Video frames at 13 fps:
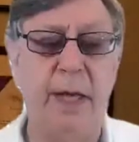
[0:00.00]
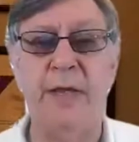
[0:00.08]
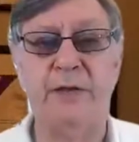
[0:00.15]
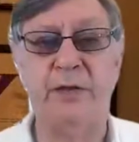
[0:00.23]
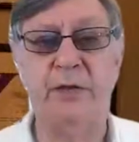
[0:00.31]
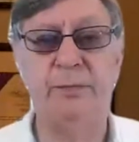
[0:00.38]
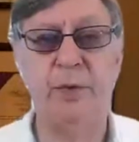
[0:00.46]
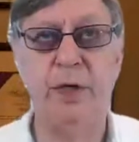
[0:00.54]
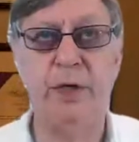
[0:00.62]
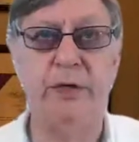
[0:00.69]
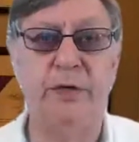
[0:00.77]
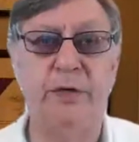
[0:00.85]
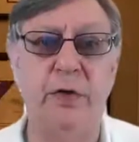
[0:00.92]
and that's a pretty
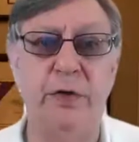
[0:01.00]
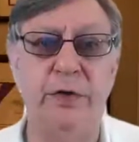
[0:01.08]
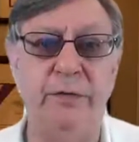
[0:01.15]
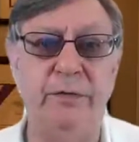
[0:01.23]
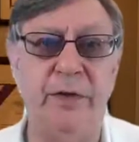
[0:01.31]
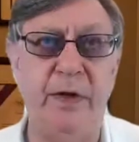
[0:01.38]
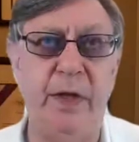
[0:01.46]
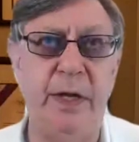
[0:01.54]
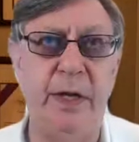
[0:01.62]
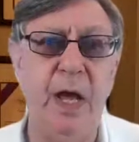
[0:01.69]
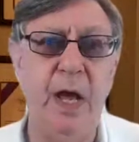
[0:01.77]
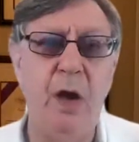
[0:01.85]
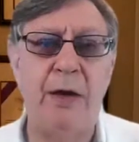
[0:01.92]
discouraging
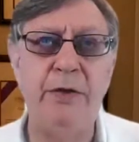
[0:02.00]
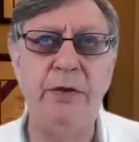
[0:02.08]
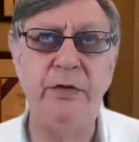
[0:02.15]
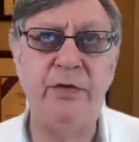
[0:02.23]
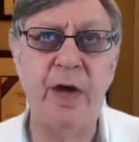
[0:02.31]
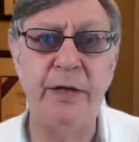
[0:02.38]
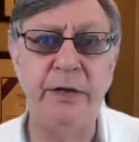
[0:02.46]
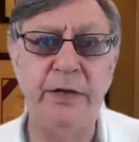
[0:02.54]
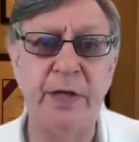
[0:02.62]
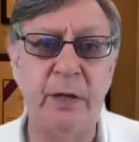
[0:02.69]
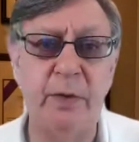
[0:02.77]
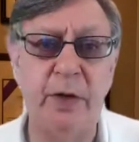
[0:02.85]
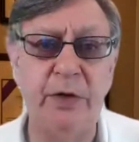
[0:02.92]
feeling. How did you find
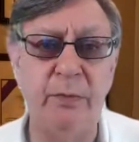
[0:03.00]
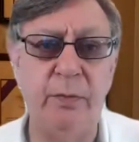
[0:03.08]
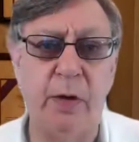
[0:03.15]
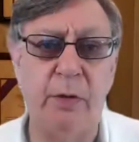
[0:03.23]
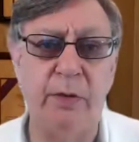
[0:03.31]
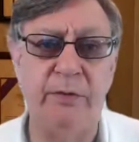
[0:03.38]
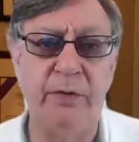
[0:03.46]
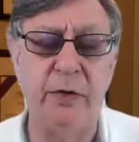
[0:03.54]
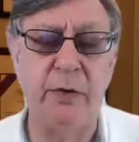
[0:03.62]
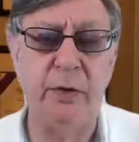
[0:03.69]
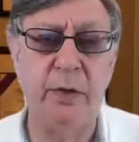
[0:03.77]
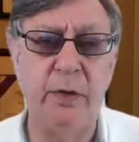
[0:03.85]
Celebration Bar Review?